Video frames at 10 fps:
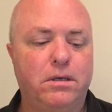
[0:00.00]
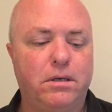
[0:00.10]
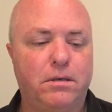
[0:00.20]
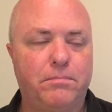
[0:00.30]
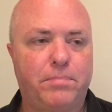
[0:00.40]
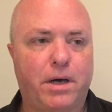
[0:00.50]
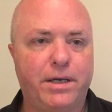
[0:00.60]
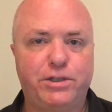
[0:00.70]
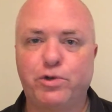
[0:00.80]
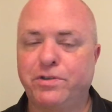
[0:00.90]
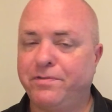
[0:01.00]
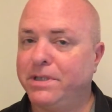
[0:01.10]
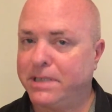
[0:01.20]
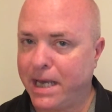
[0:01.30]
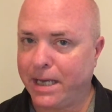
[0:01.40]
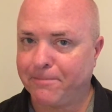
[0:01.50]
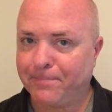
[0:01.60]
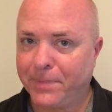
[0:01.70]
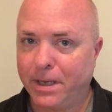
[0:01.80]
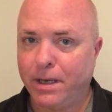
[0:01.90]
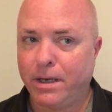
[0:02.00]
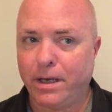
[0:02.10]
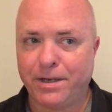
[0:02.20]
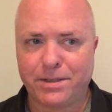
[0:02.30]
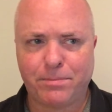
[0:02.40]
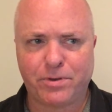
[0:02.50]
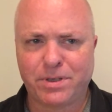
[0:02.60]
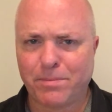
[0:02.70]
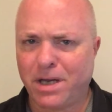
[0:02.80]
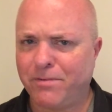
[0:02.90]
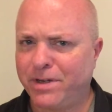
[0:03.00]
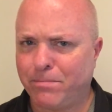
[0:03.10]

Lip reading: by Josephine Tay, and it's about some kind of an